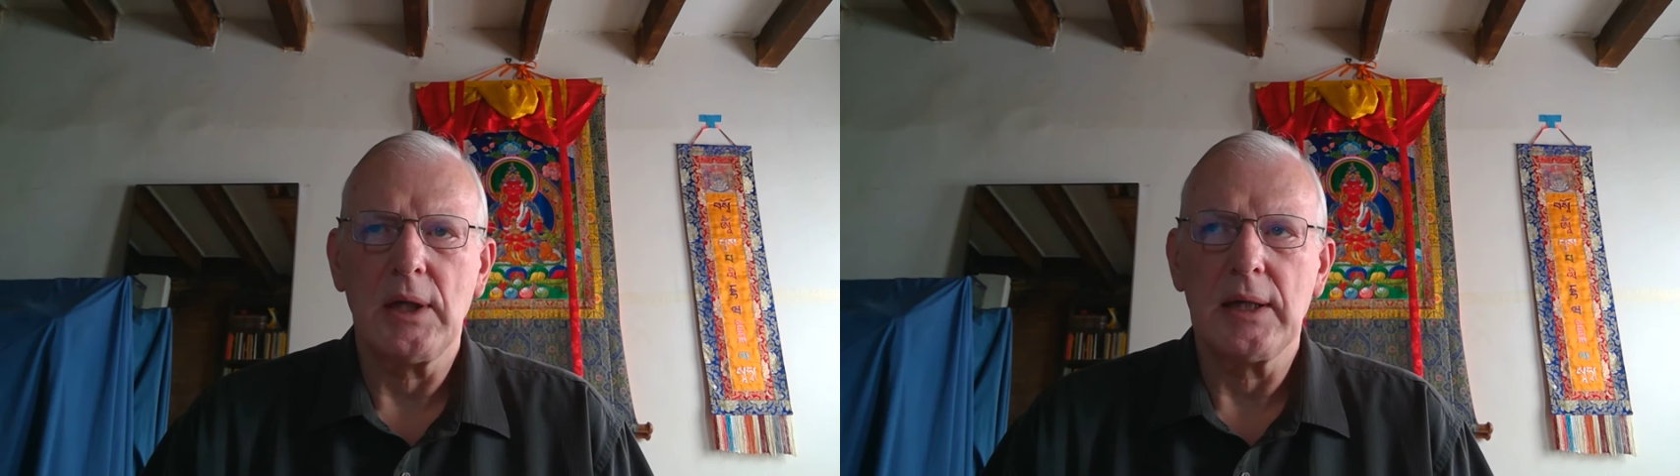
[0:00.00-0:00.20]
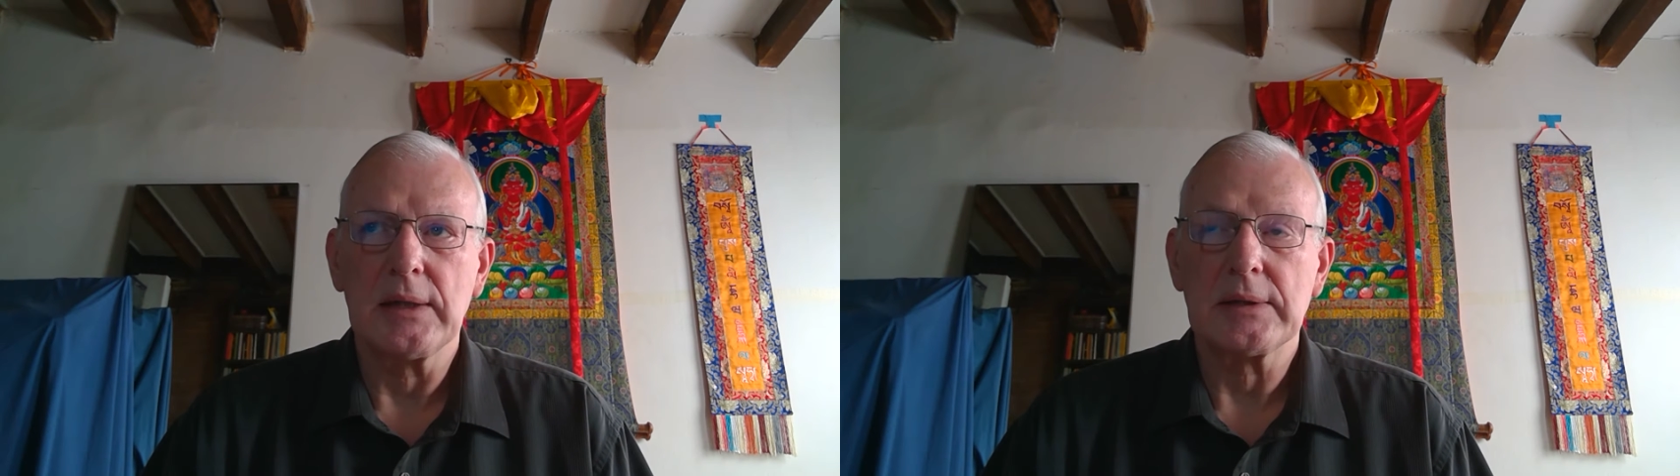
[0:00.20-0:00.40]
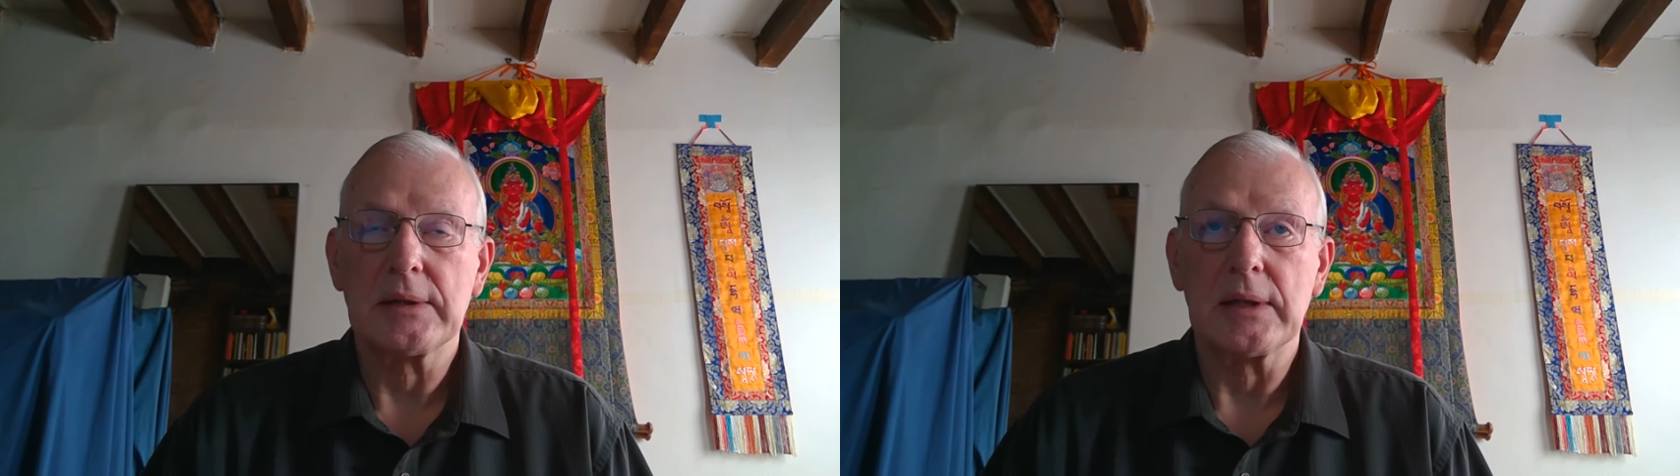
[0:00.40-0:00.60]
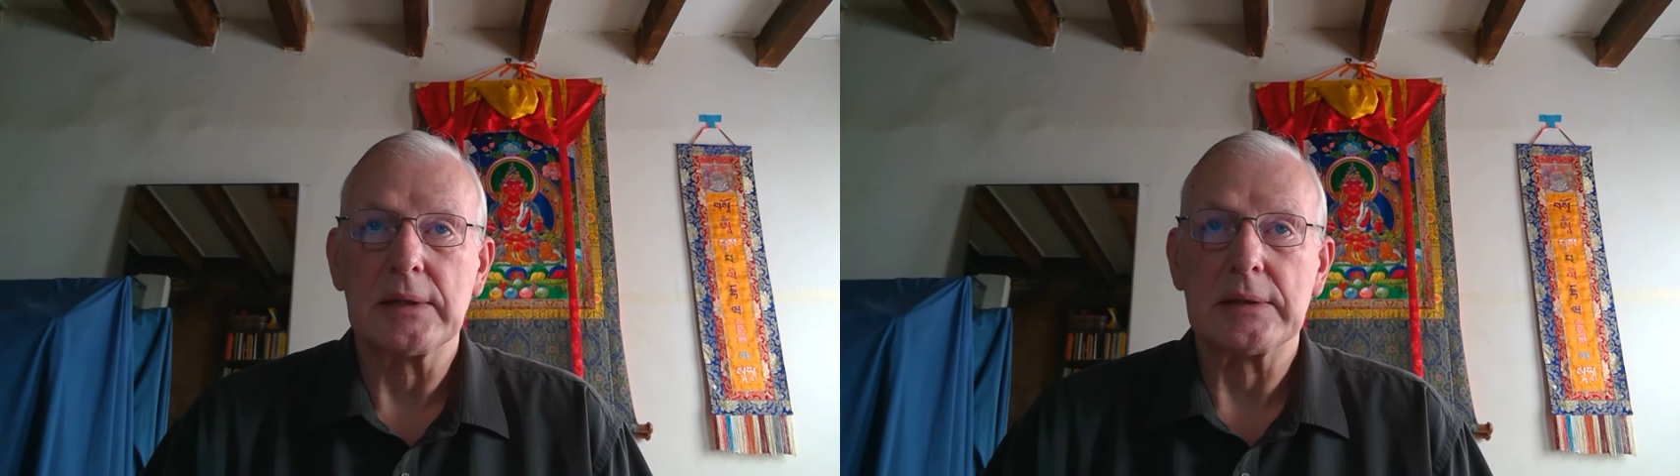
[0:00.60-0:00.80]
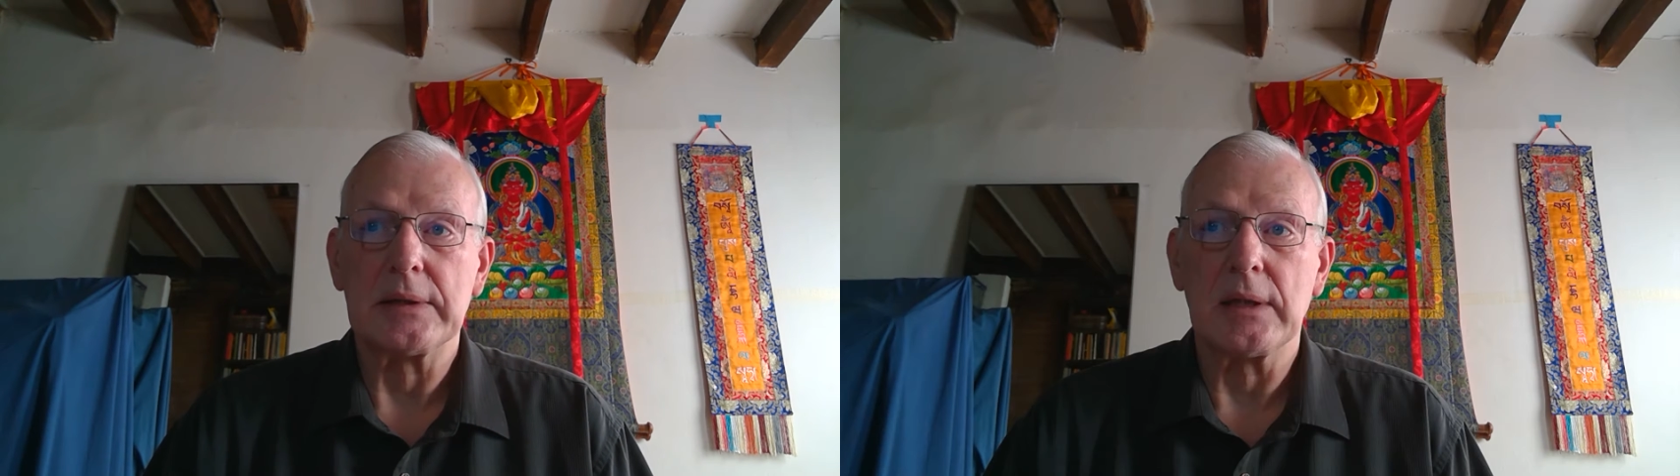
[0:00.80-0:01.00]
is
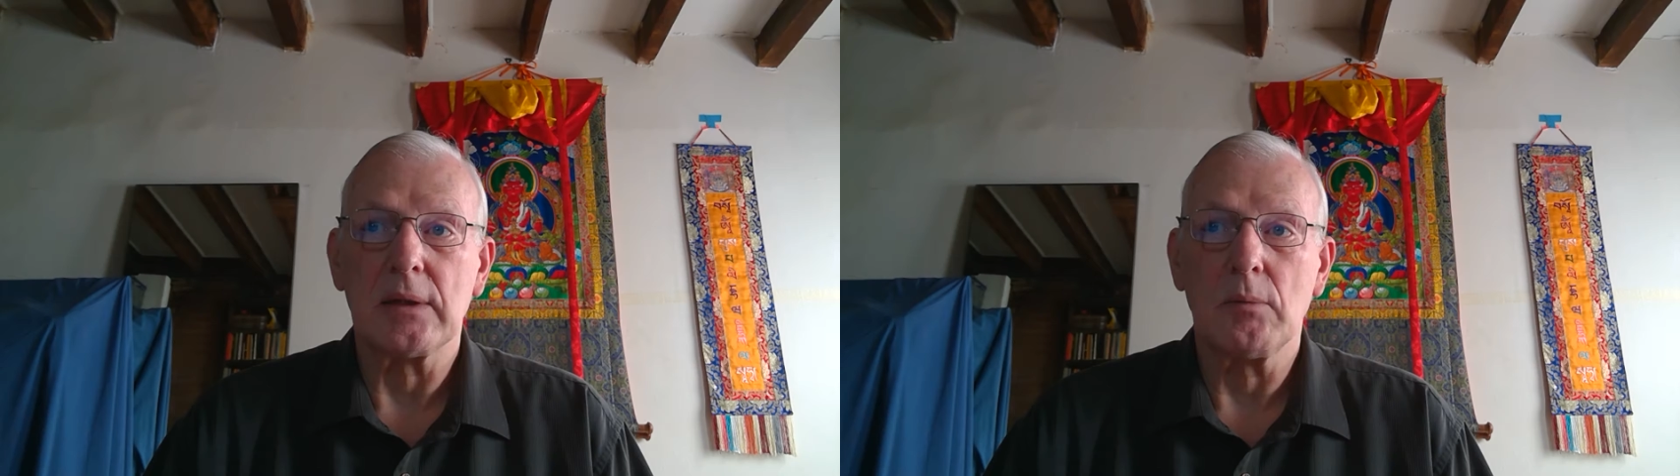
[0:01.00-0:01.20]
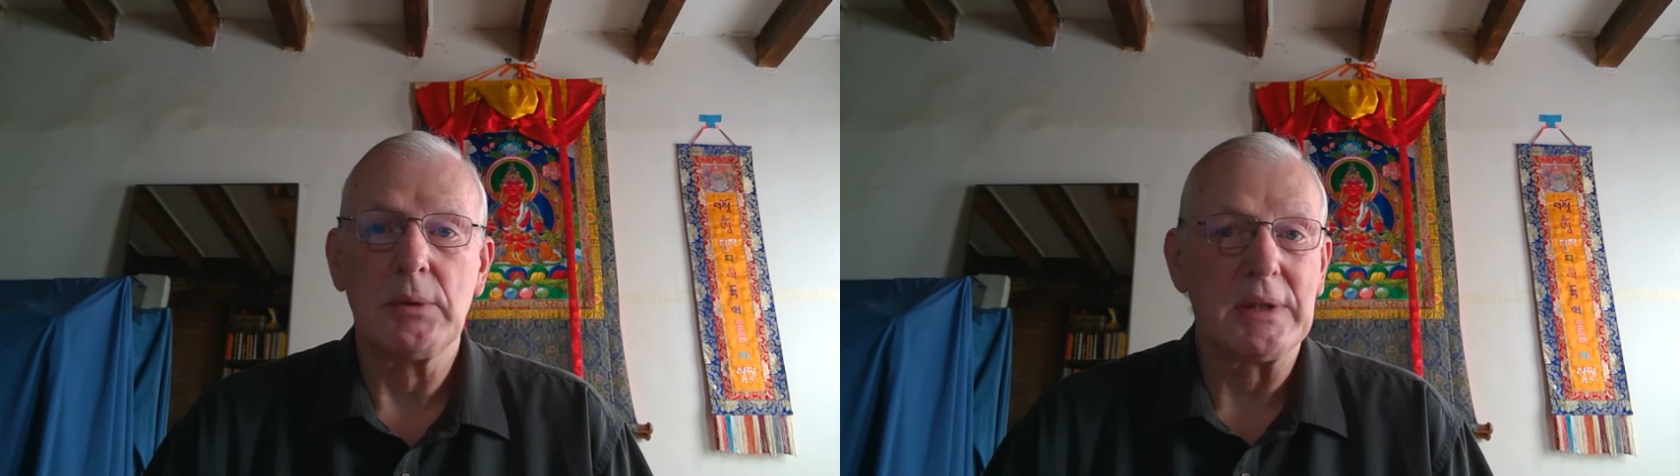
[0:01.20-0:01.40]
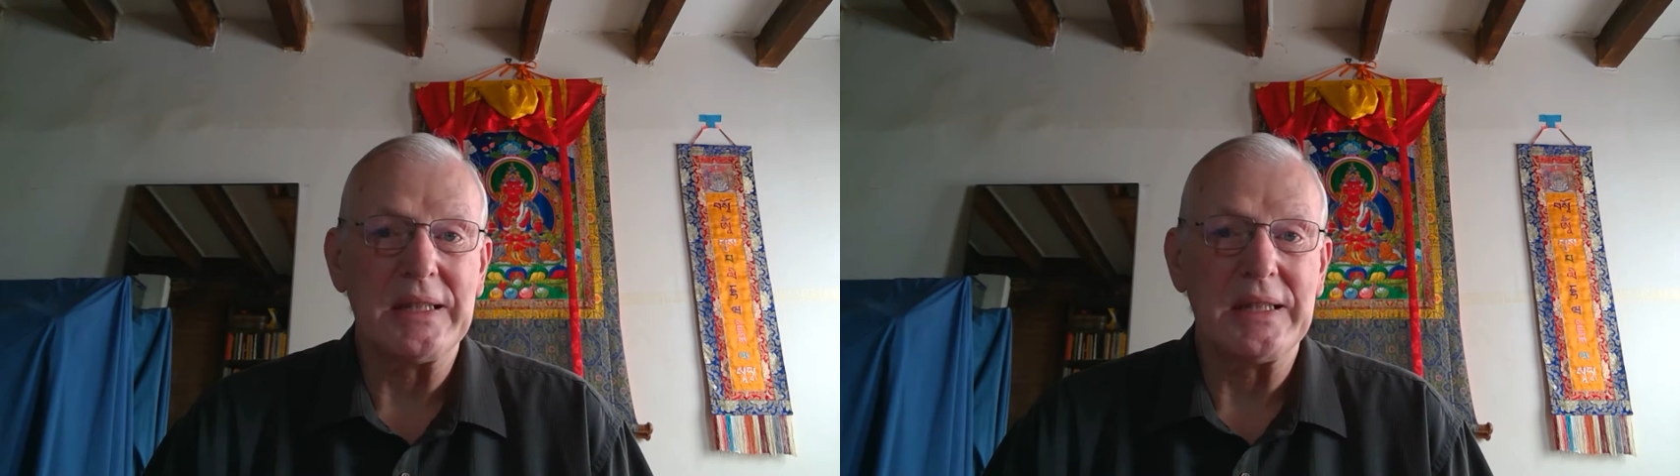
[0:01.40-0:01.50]
that we really